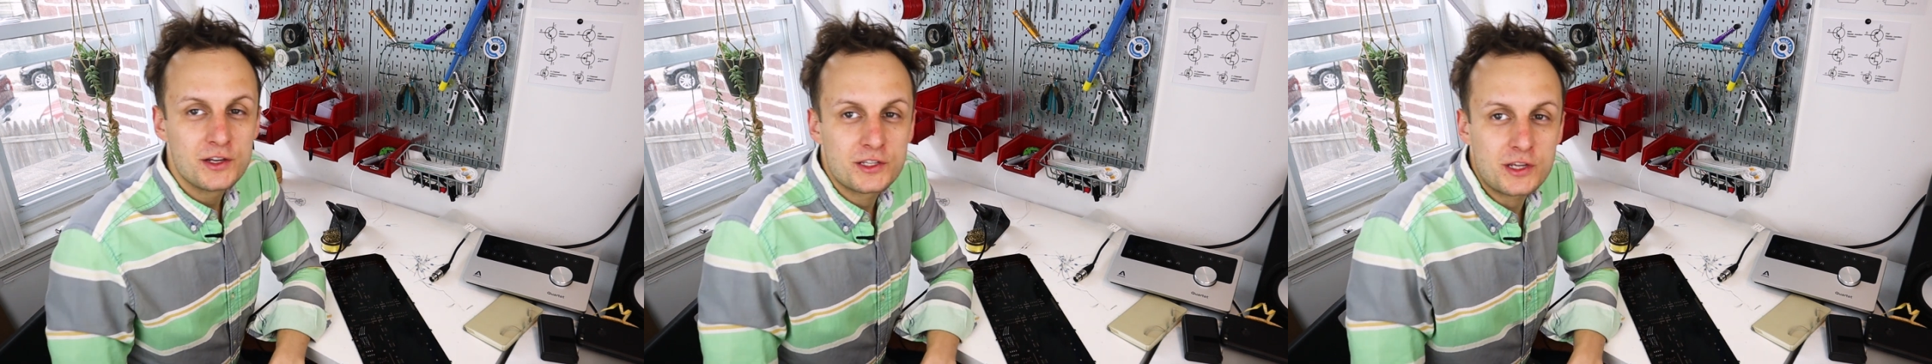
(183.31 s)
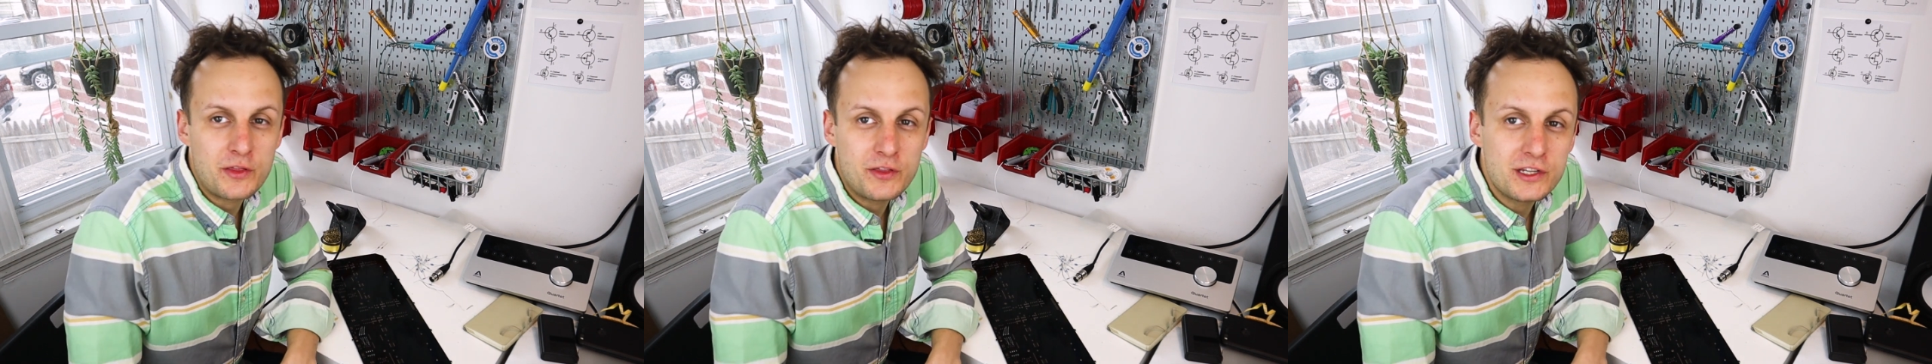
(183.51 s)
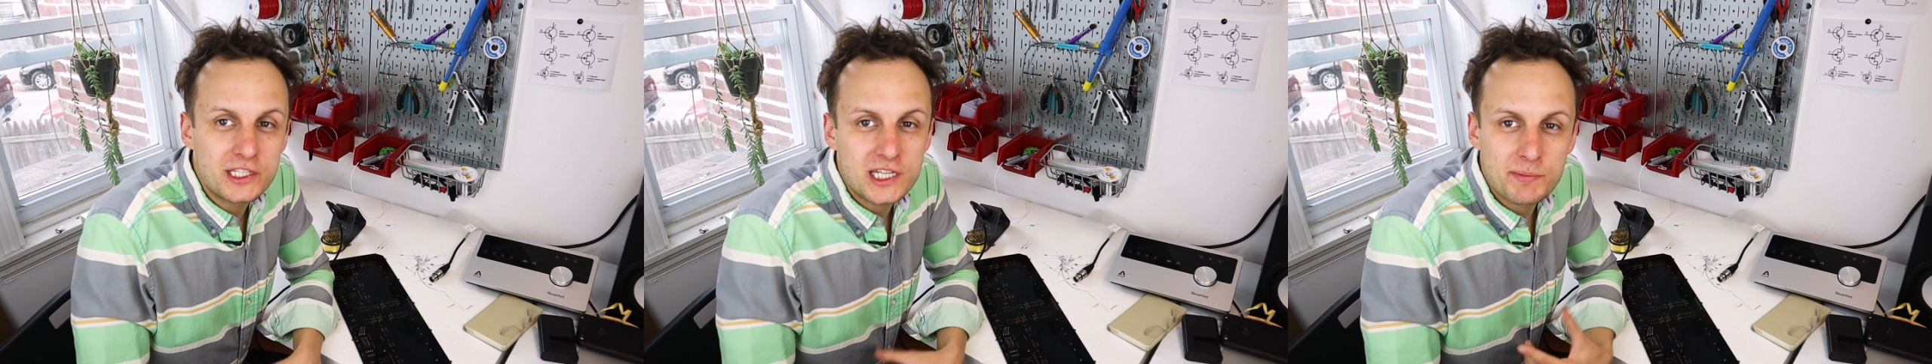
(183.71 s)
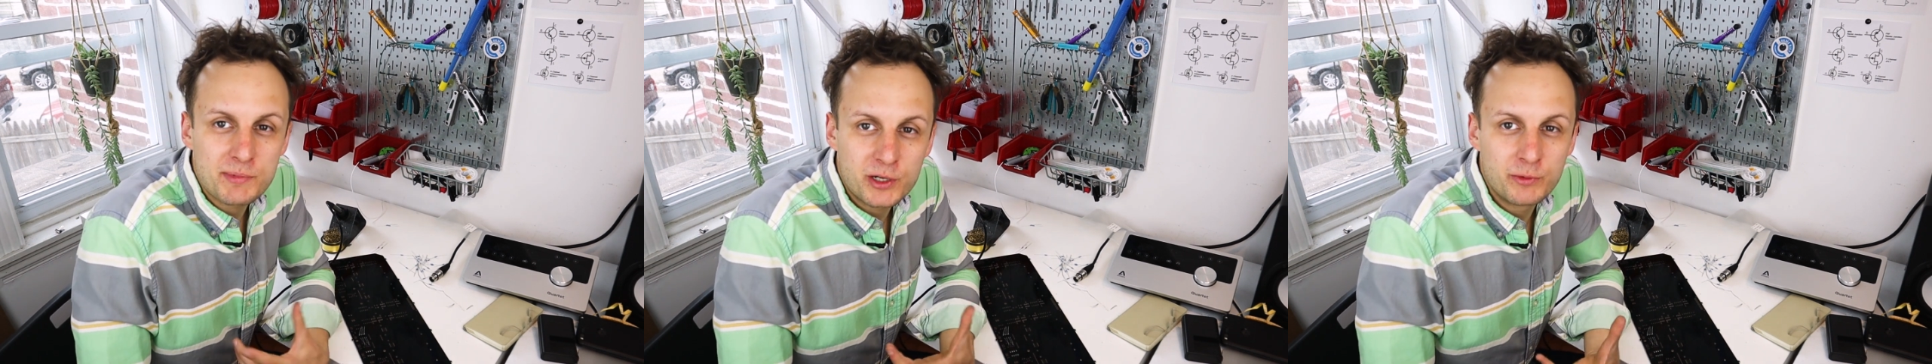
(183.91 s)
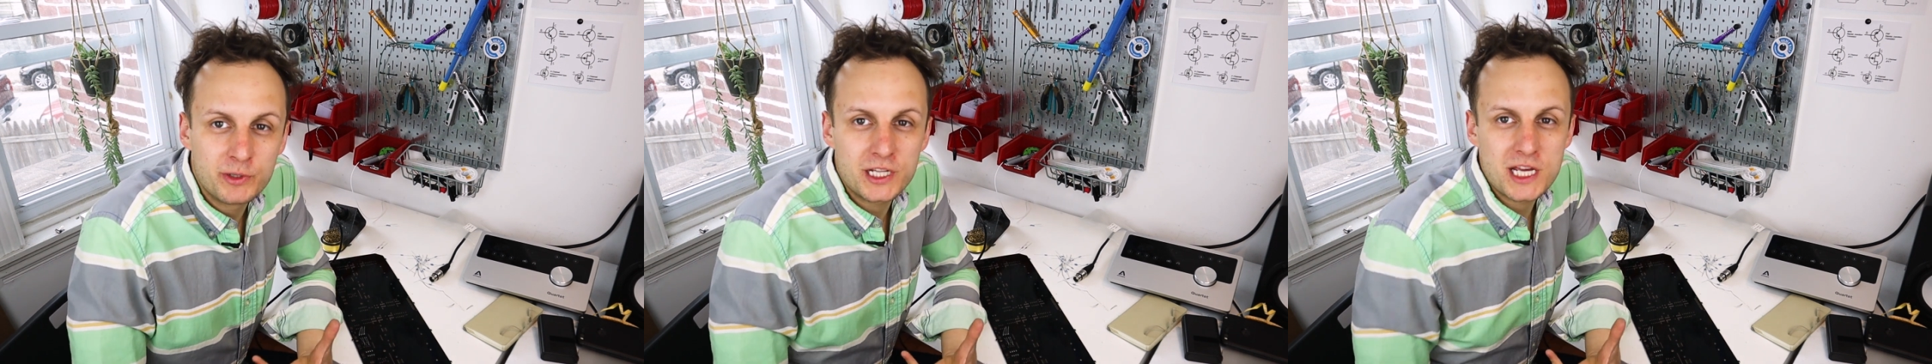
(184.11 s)
so these
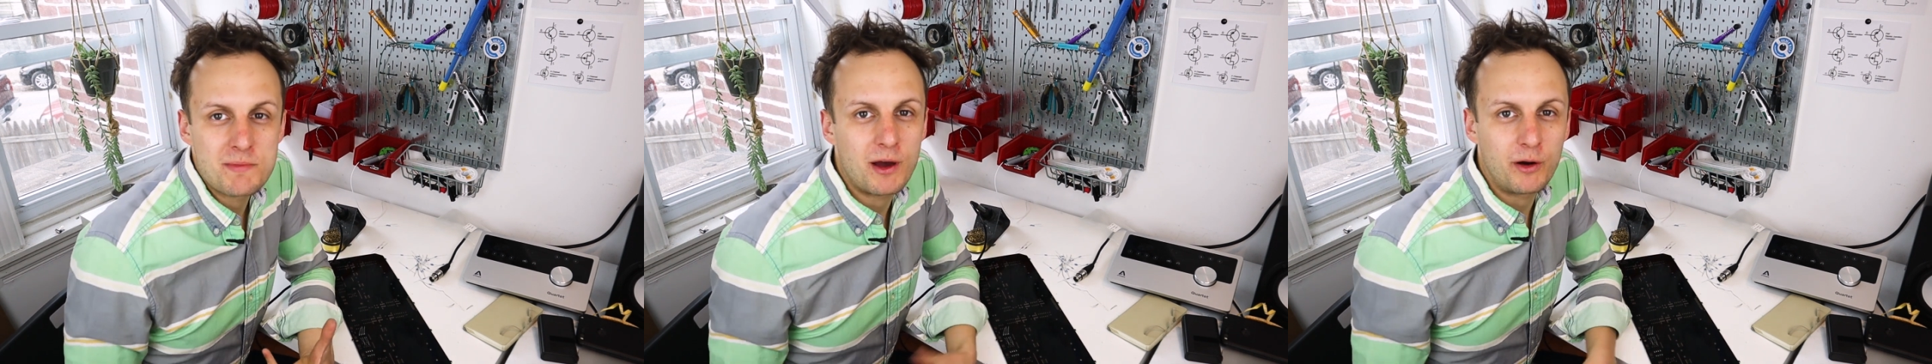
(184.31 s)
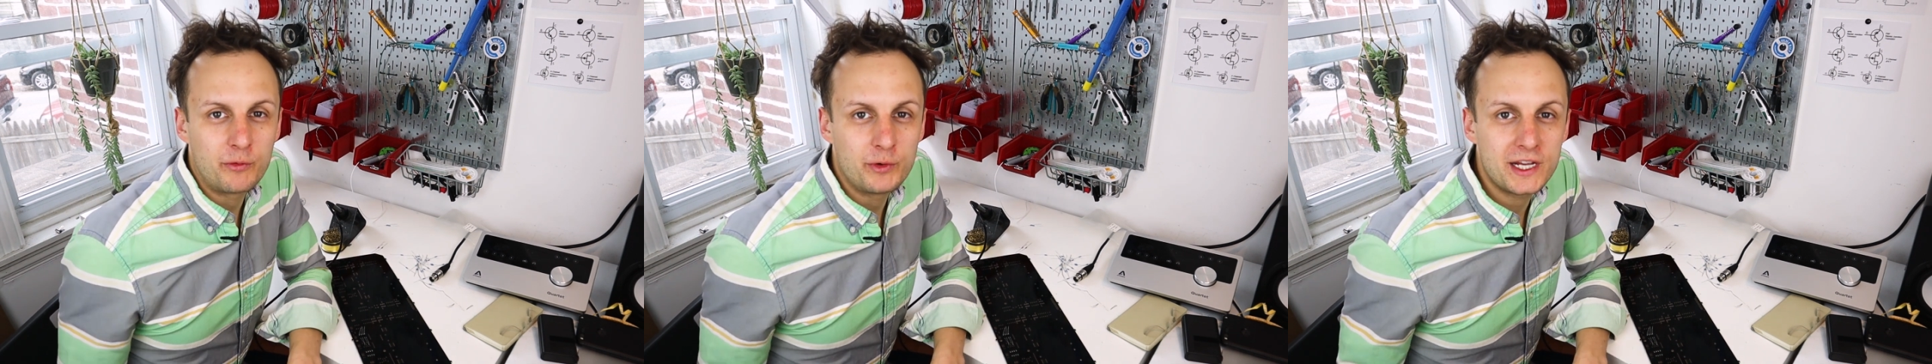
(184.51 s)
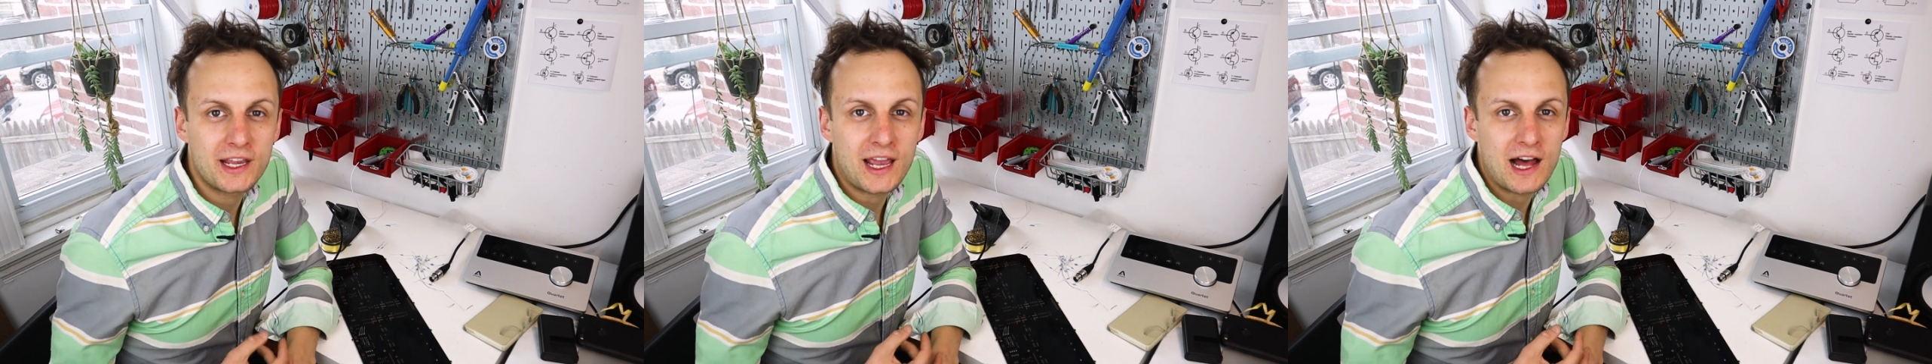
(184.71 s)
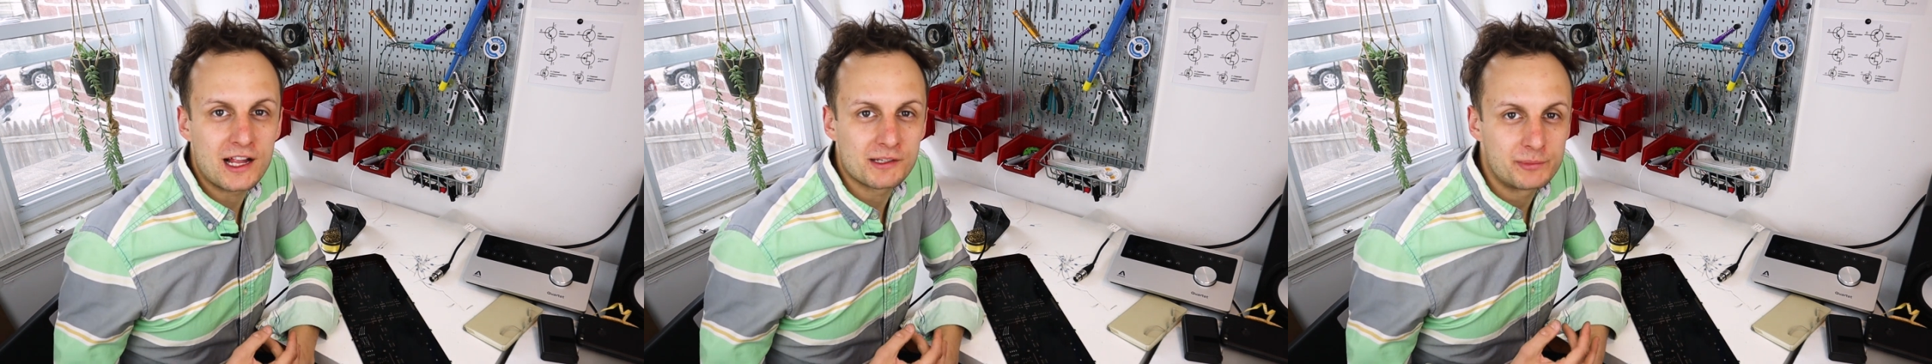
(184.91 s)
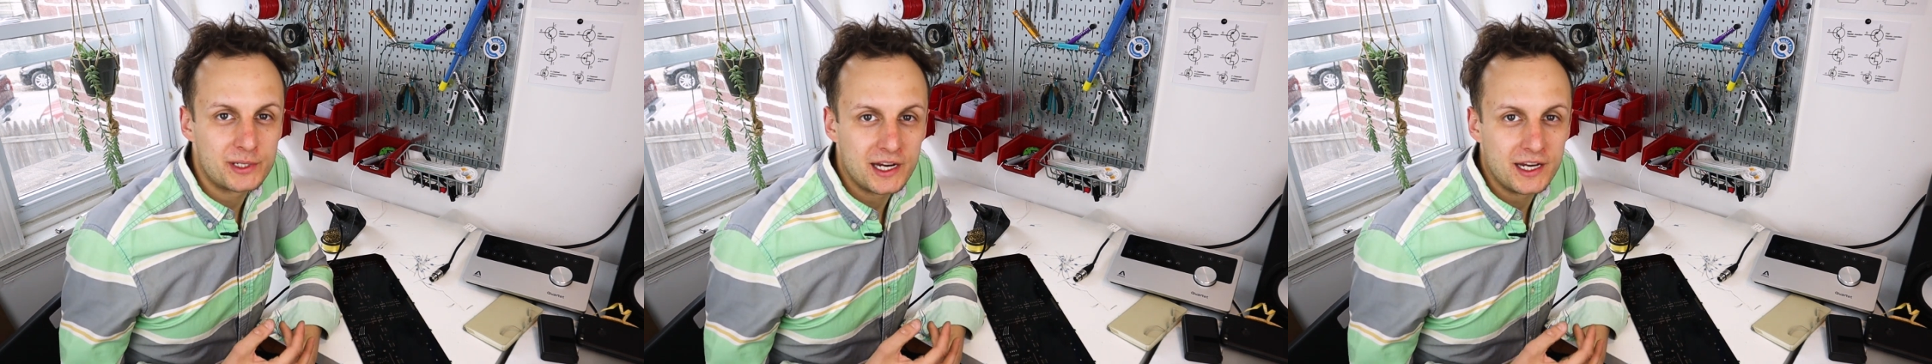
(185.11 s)
tips are really about
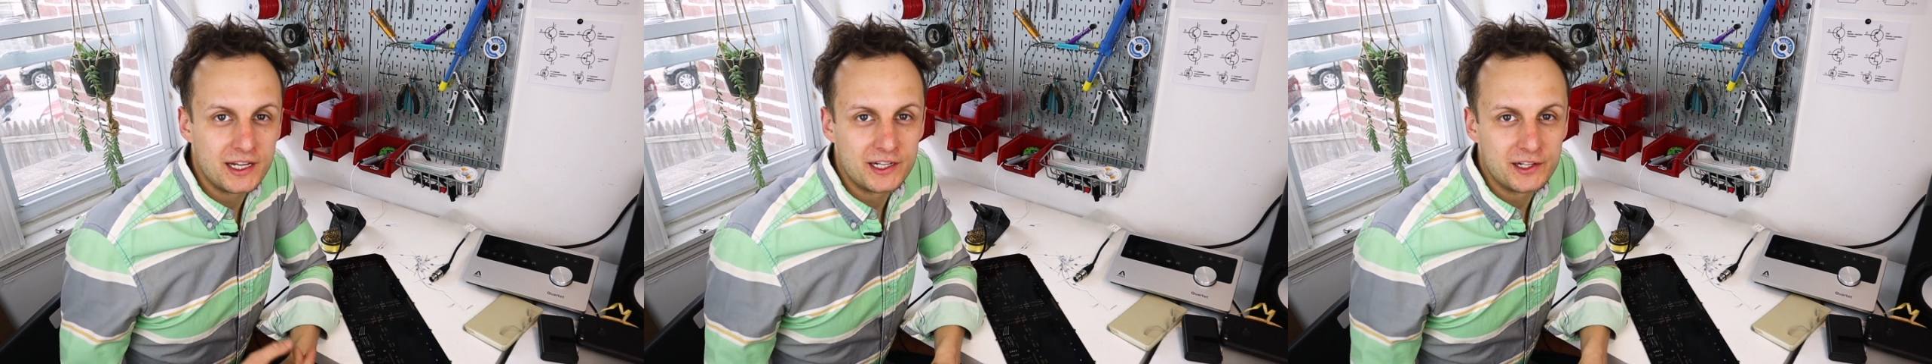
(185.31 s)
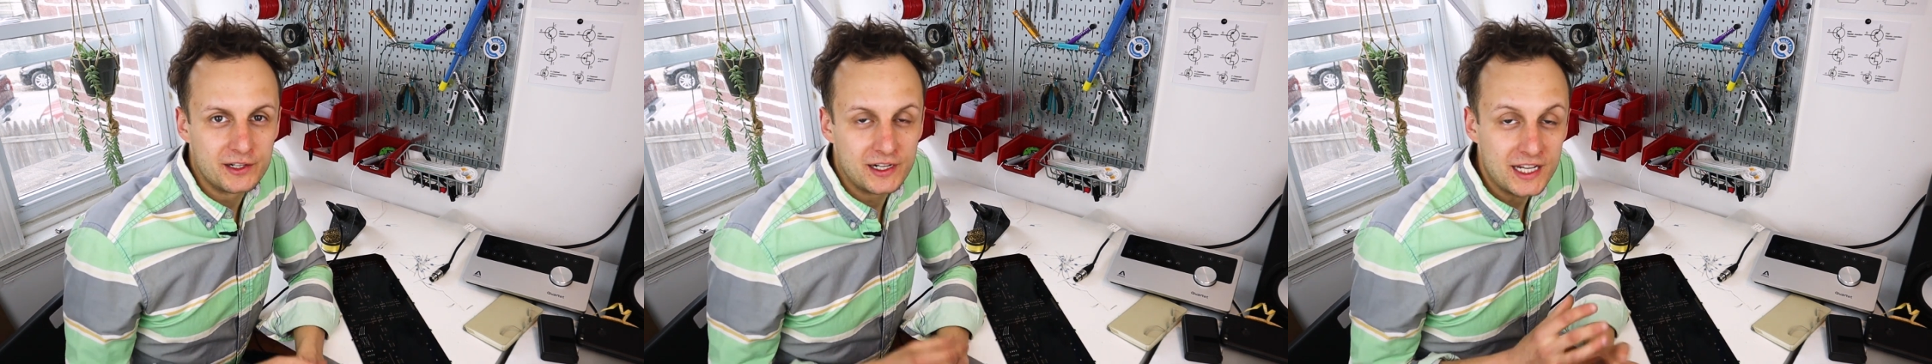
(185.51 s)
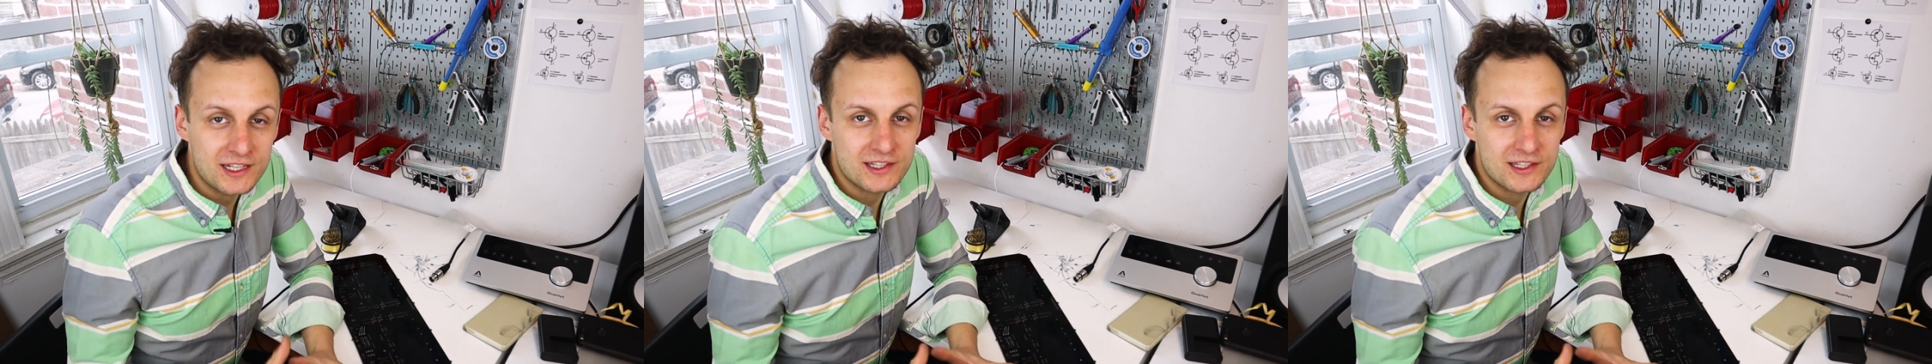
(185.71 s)
recalibrating your